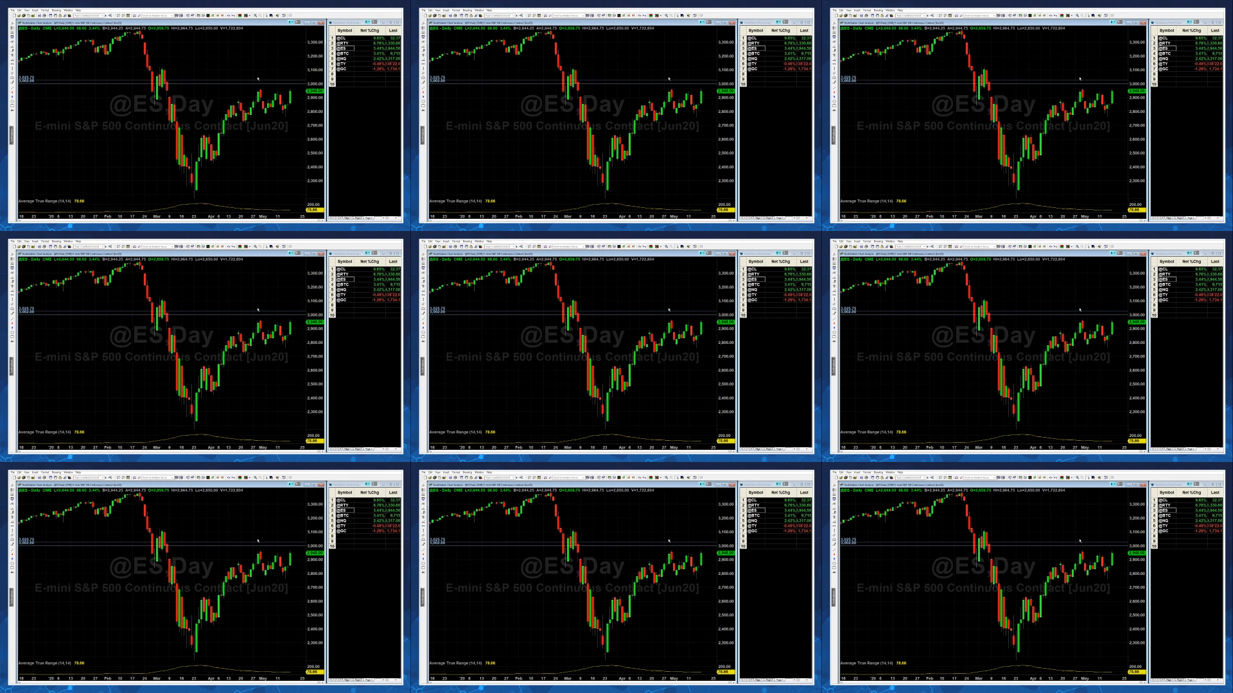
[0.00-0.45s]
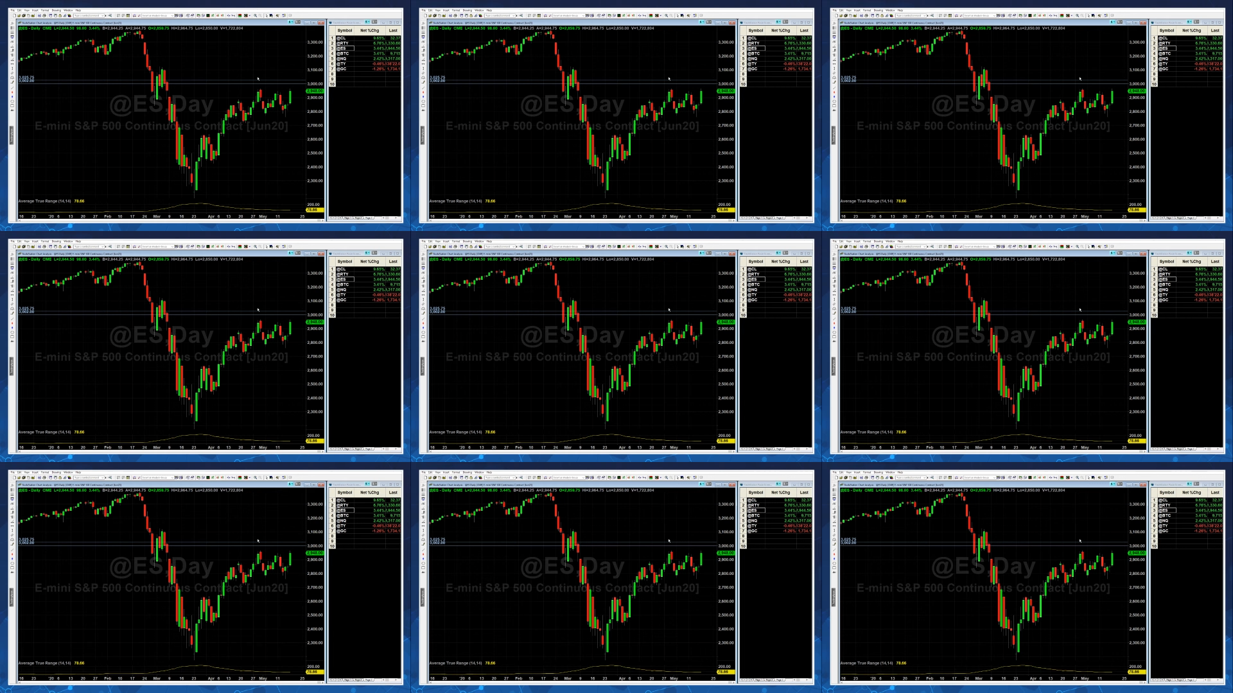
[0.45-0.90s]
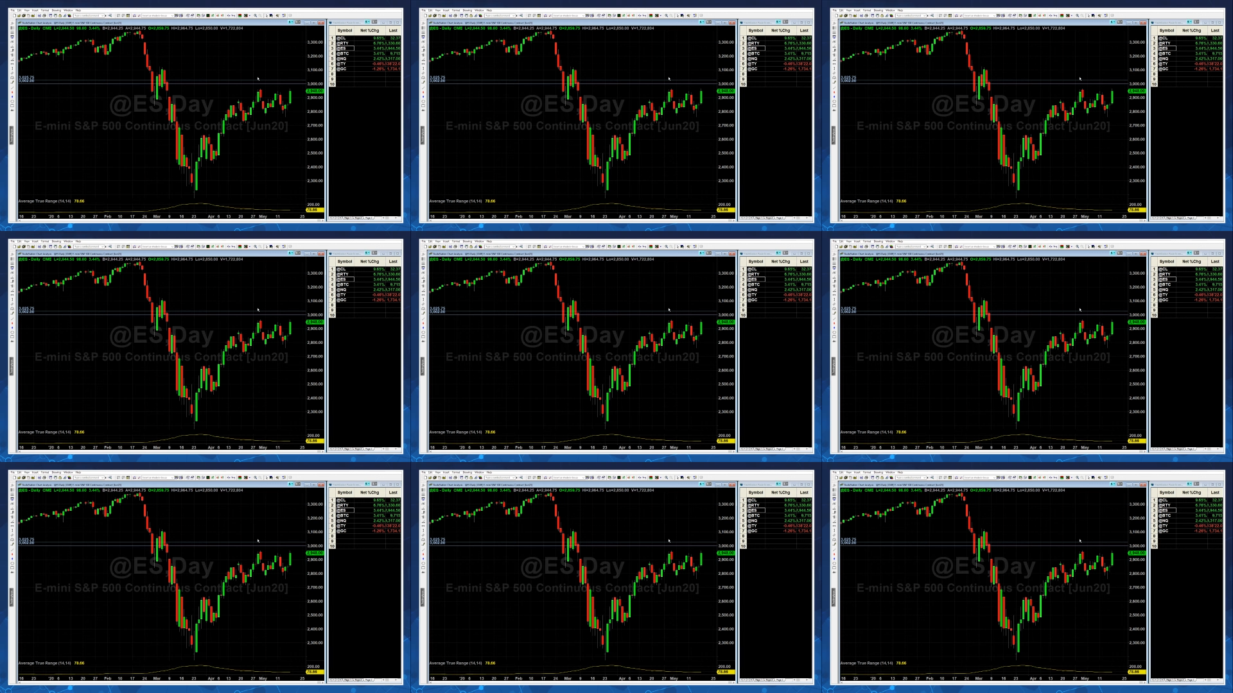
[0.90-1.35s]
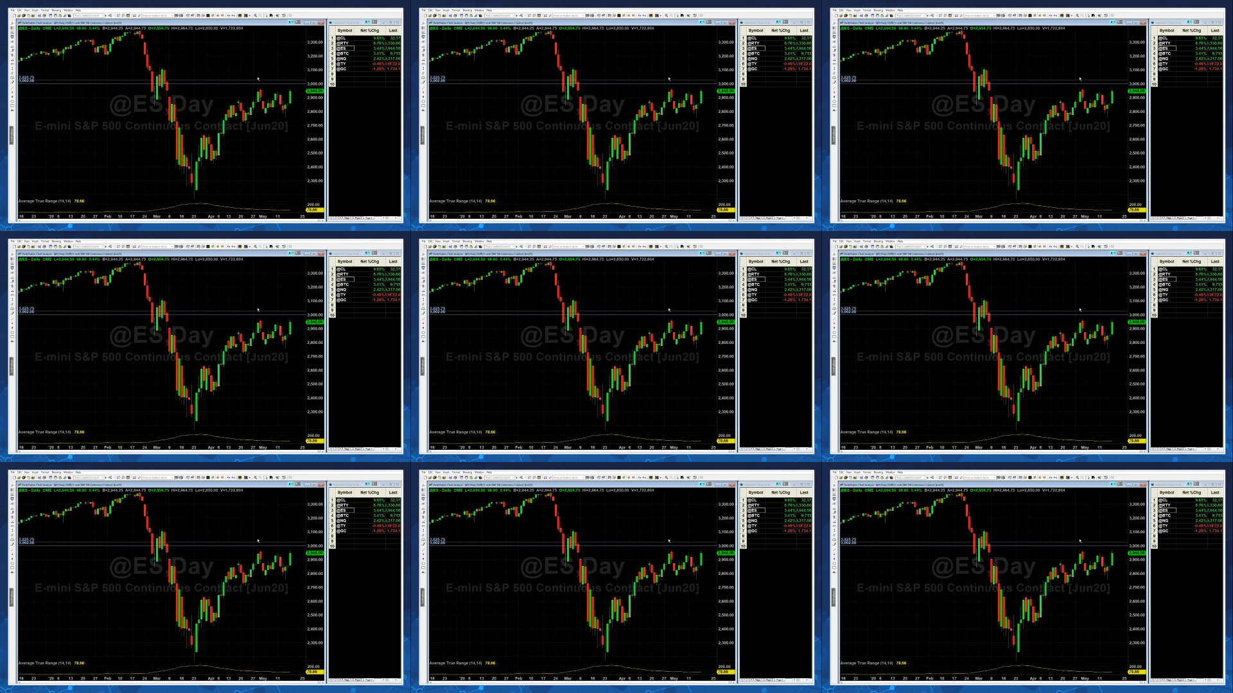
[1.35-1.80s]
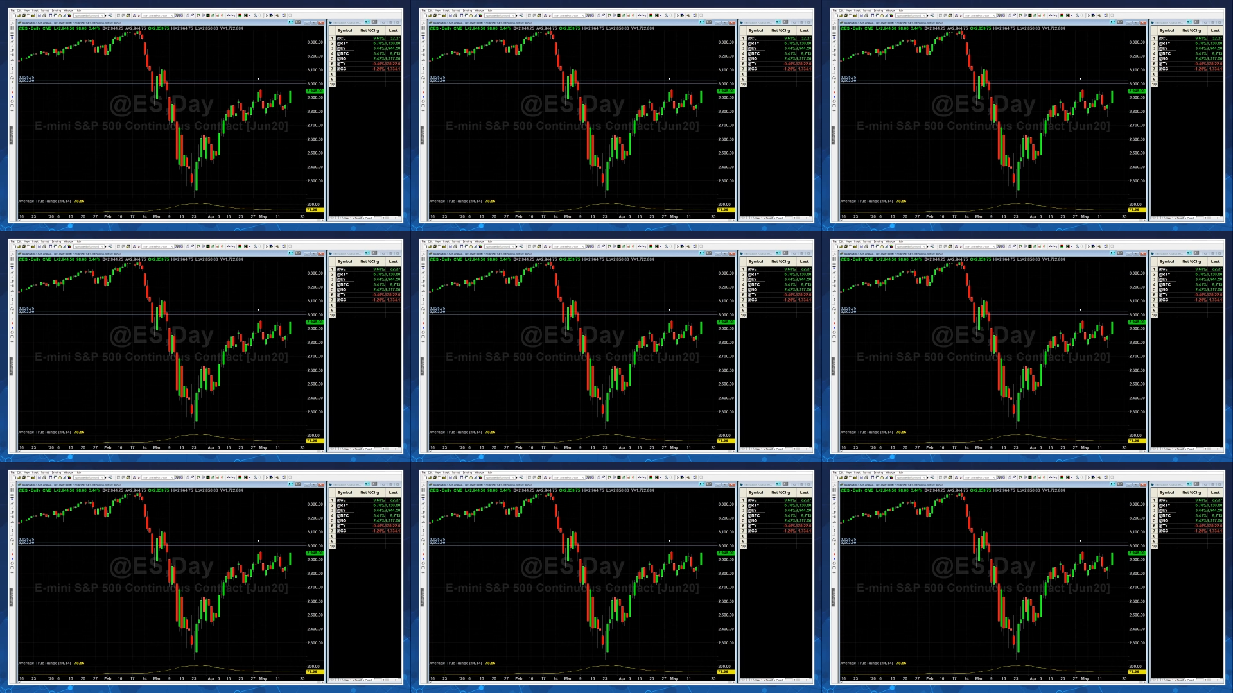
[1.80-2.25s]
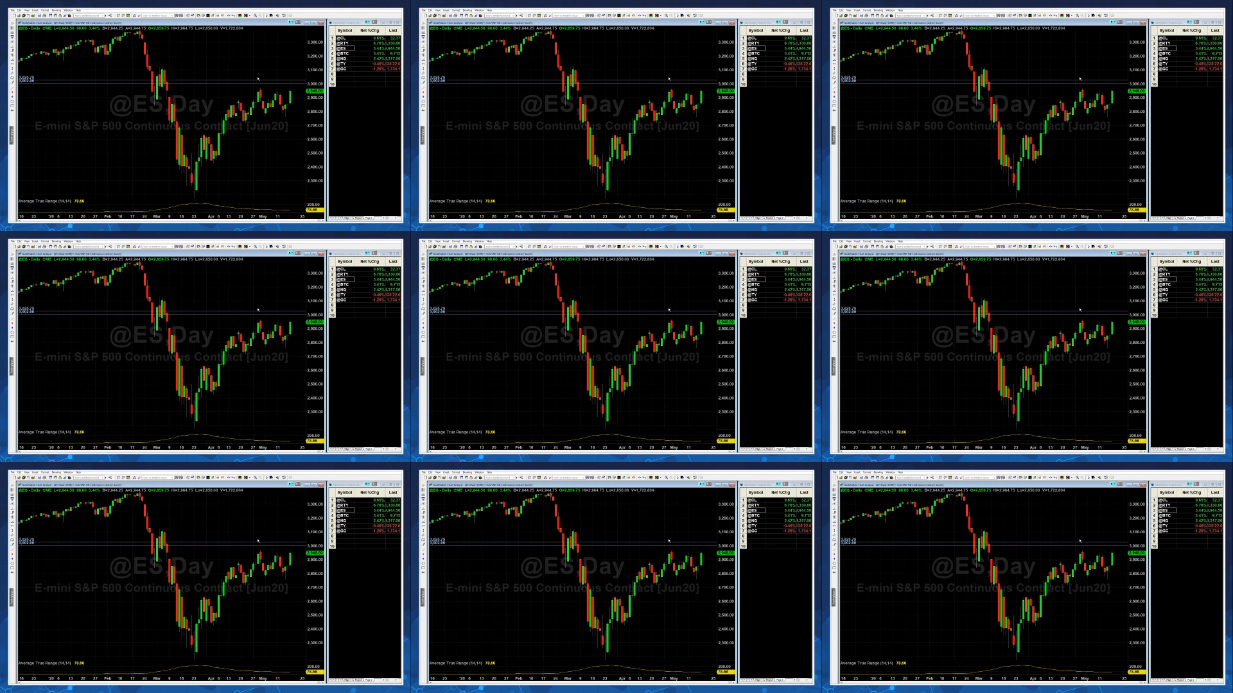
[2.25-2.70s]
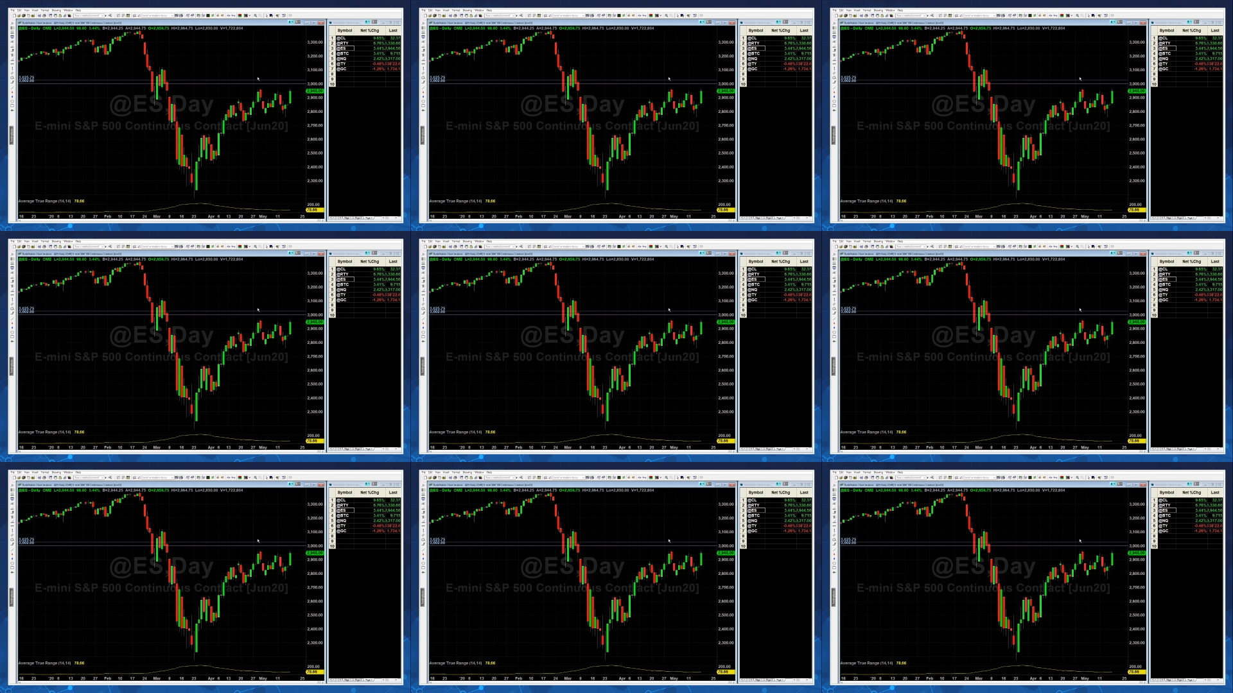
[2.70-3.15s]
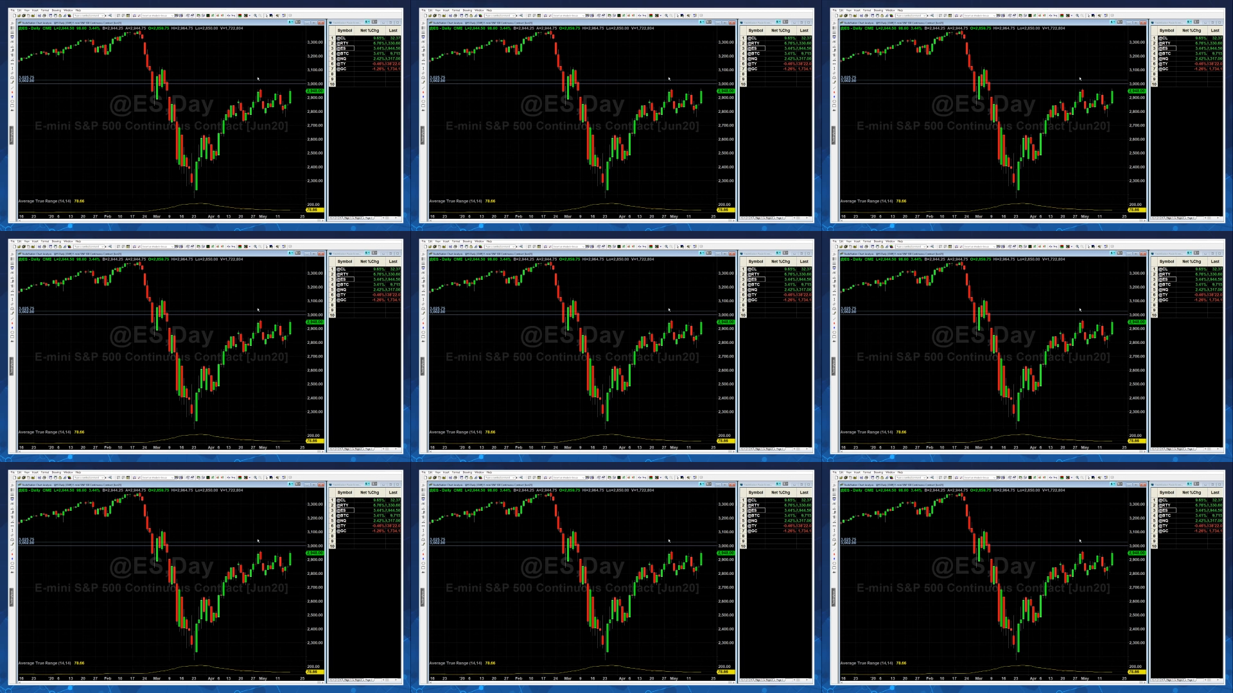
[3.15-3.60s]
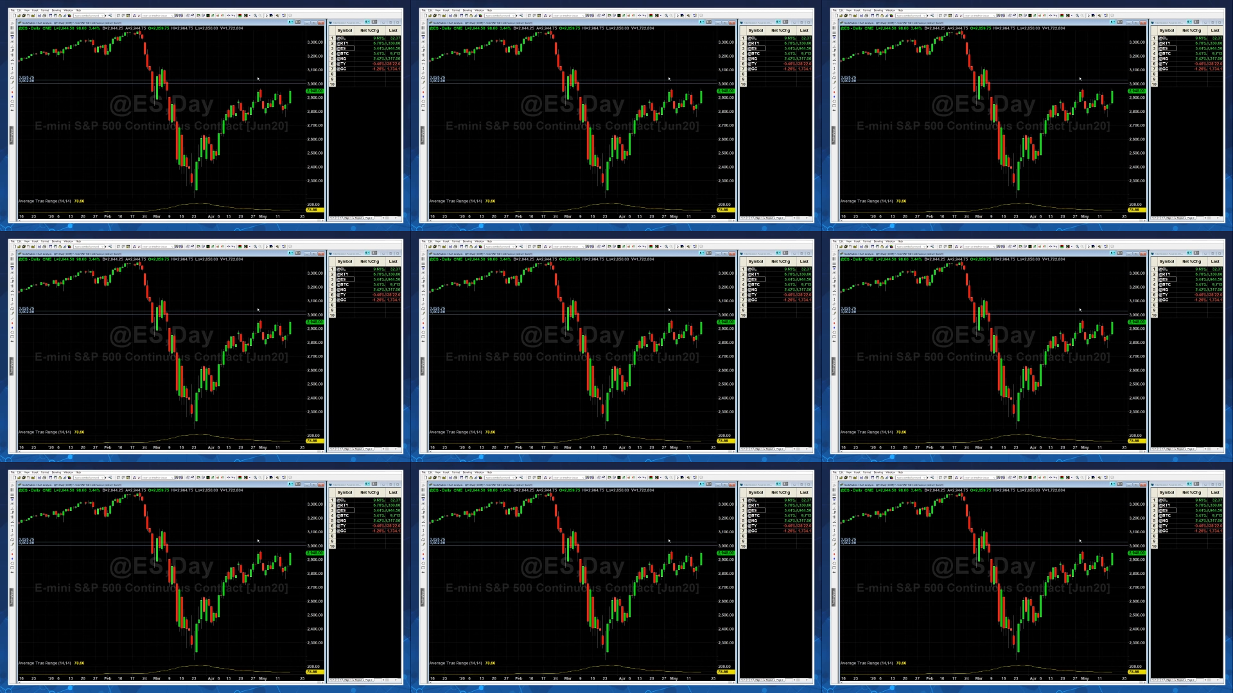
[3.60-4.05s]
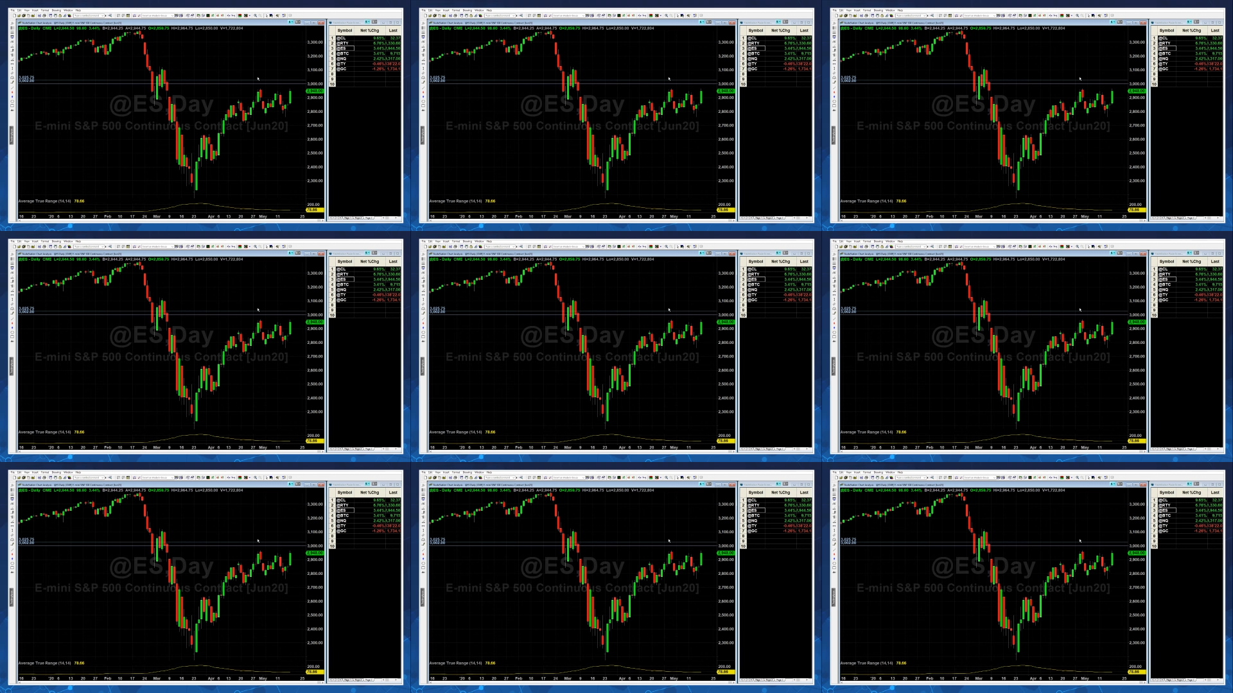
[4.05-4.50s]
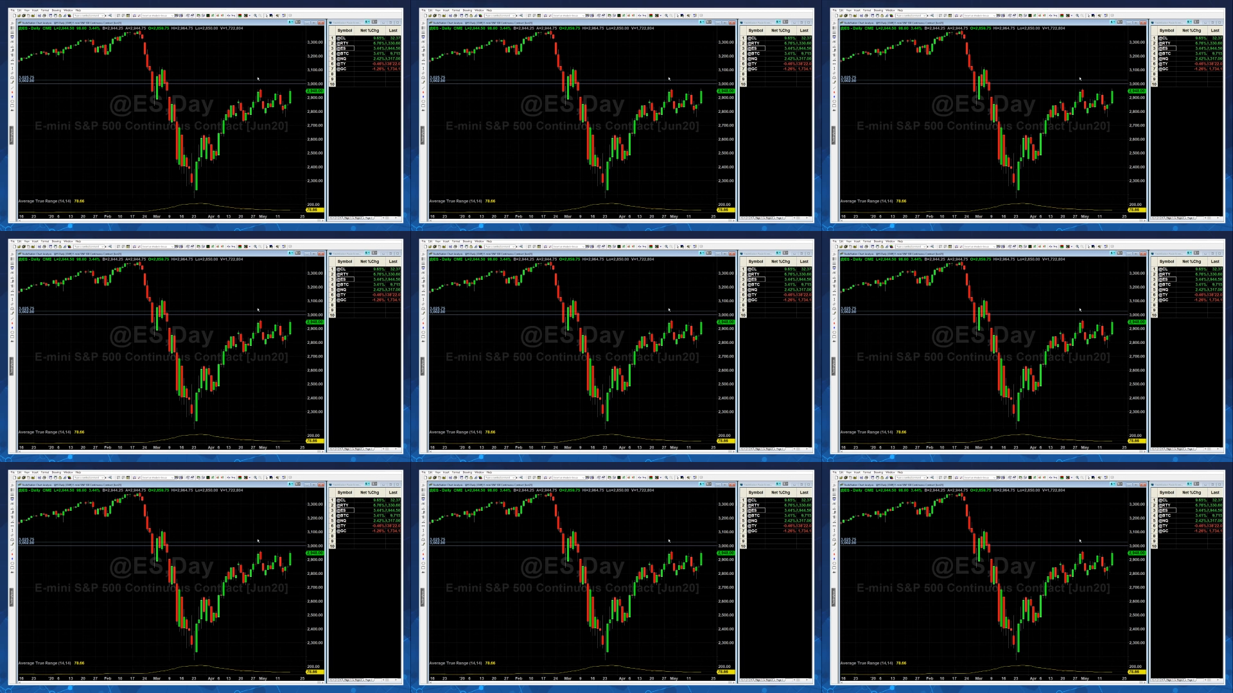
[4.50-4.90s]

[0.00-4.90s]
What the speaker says: No face is visible, so there are no lips to read.